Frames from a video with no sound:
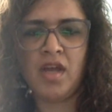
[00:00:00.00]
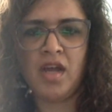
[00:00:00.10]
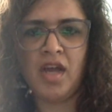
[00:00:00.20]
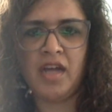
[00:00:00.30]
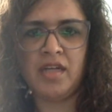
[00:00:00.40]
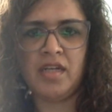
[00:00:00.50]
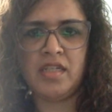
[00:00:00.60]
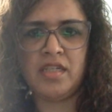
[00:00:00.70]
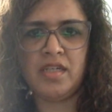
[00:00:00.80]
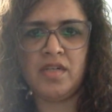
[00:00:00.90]
And it
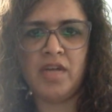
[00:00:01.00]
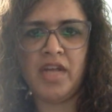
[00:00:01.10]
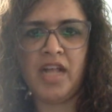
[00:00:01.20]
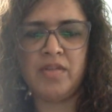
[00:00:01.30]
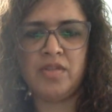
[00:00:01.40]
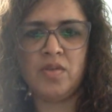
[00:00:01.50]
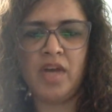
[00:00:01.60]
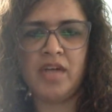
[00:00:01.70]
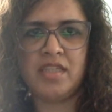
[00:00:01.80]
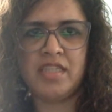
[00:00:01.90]
helps you
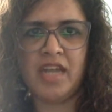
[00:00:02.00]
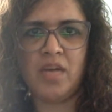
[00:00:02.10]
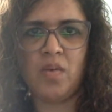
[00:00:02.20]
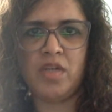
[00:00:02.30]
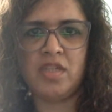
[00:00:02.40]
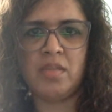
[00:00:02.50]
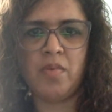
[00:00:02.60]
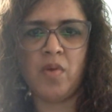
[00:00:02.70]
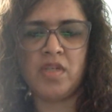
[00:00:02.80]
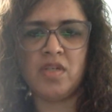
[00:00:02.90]
understand what is
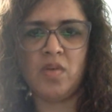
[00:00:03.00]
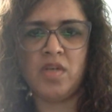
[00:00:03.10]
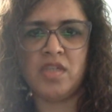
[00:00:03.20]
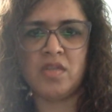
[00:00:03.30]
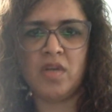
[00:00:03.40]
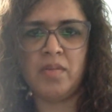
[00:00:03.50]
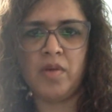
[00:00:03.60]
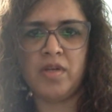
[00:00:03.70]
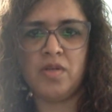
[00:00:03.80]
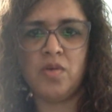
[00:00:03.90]
important, what is not
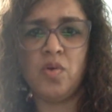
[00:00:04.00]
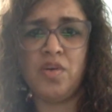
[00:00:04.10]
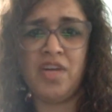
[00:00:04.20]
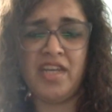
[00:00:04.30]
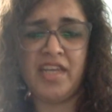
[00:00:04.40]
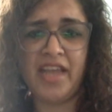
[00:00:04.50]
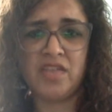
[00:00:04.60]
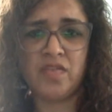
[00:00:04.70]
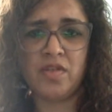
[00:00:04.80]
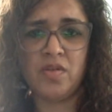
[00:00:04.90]
important, who really
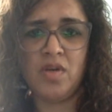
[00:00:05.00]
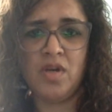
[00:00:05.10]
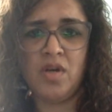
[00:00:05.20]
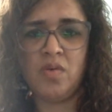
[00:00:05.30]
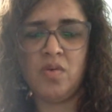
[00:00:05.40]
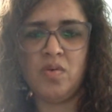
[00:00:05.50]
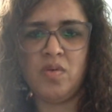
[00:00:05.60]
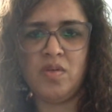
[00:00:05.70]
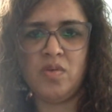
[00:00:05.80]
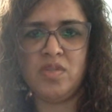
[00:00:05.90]
cares for you,
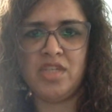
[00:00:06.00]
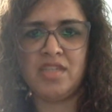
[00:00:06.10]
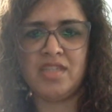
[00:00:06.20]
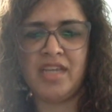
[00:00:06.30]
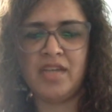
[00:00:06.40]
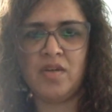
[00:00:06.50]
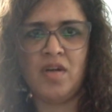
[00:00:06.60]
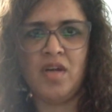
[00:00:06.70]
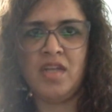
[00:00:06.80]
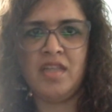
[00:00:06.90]
who is just like,
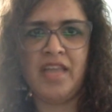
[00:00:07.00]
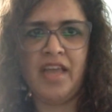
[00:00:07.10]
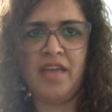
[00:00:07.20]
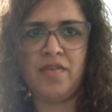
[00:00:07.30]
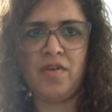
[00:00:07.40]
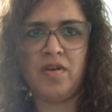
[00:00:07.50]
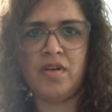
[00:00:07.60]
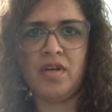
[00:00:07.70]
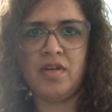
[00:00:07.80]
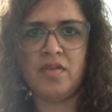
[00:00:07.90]
there for
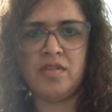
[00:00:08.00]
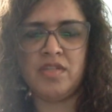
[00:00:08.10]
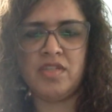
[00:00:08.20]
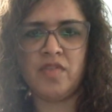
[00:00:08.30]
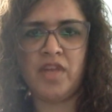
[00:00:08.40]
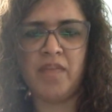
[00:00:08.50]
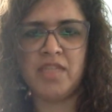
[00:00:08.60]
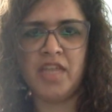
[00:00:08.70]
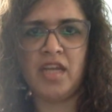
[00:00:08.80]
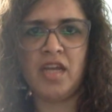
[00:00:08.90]
just for
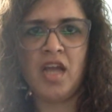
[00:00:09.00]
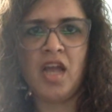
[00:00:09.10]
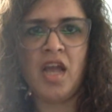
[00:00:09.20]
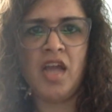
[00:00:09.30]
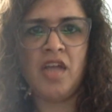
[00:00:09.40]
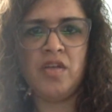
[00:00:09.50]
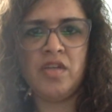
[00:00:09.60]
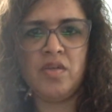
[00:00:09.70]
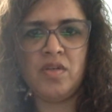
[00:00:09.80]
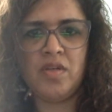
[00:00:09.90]
namesake.
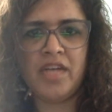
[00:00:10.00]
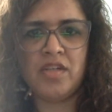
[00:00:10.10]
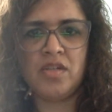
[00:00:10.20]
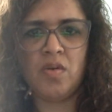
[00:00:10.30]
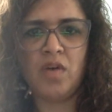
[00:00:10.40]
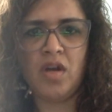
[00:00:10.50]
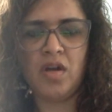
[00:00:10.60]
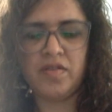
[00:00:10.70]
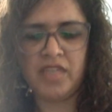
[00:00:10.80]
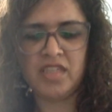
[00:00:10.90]
You get to know a lot
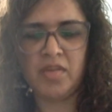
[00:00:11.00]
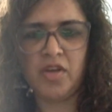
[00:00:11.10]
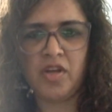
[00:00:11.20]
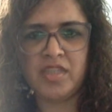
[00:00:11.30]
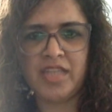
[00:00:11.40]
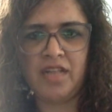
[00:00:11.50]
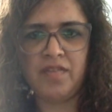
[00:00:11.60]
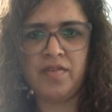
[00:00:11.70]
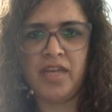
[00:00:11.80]
of things about yourself.